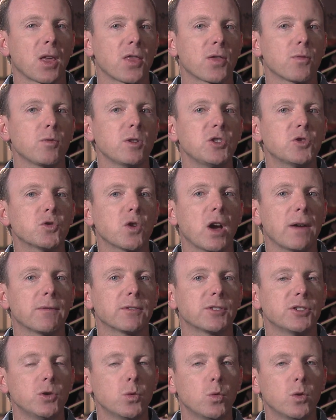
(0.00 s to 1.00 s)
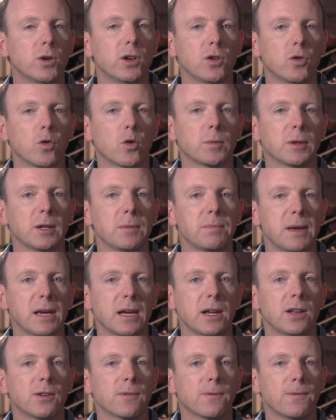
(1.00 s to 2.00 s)
3 drivers you wouldn't normally
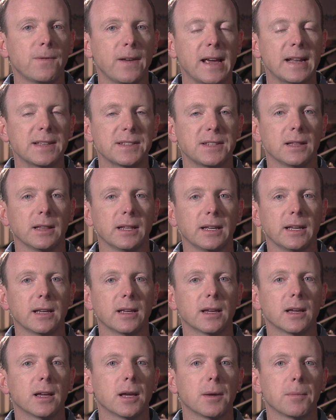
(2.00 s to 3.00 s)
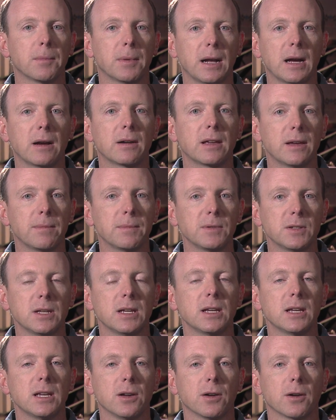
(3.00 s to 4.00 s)
pick in your fantasy league, but I'll give them to
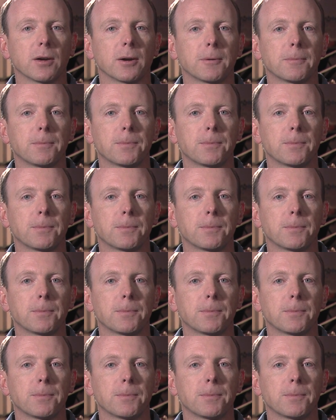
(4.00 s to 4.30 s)
you here.